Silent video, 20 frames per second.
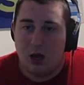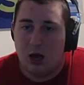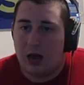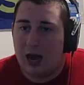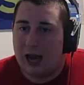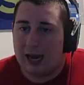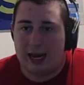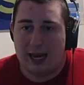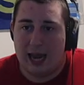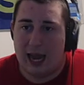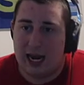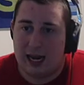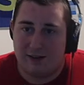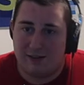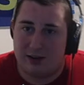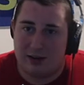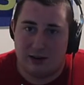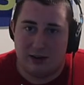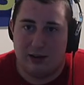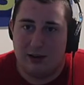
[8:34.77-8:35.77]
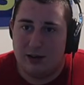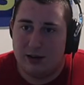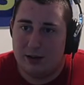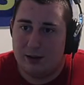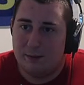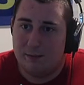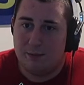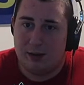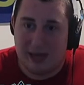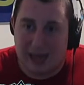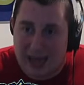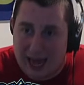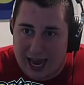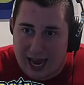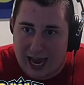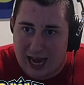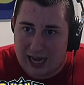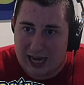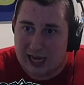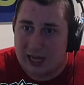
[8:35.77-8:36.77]
I can't even
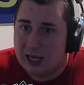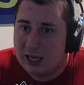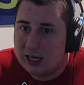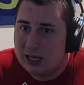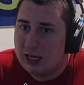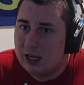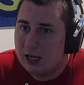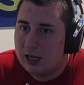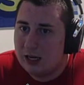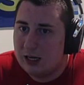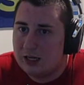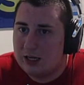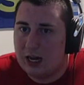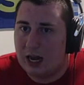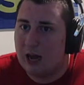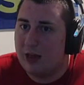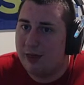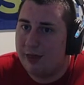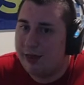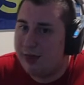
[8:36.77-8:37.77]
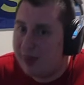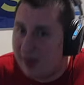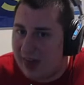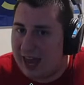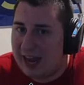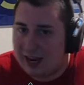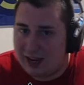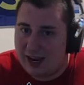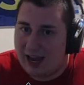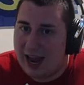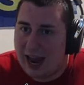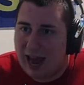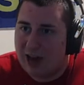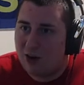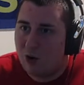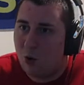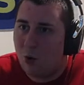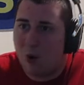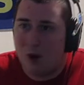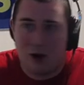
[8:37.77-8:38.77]
begin to think and
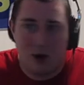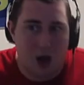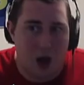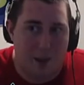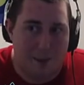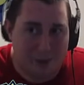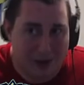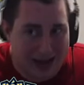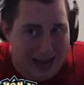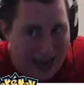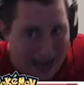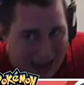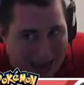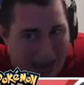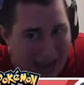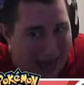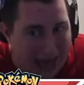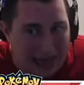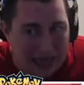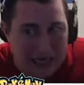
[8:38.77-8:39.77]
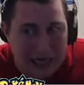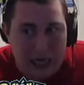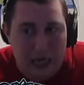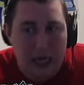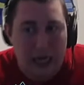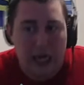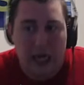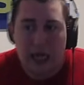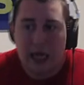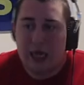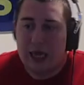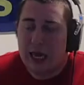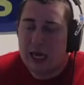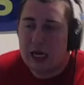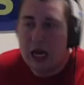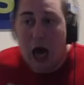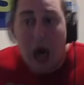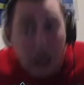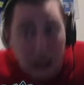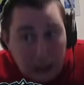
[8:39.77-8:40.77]
or comprehend that
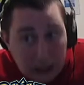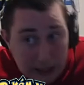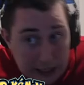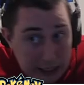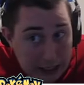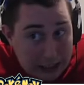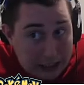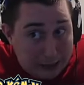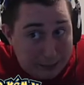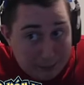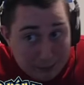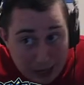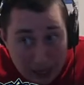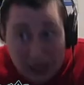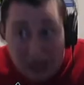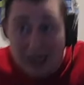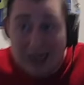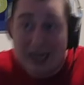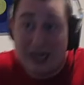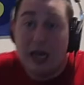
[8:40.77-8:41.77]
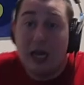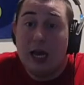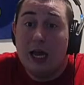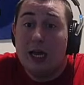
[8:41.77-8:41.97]
y'all are killing them on.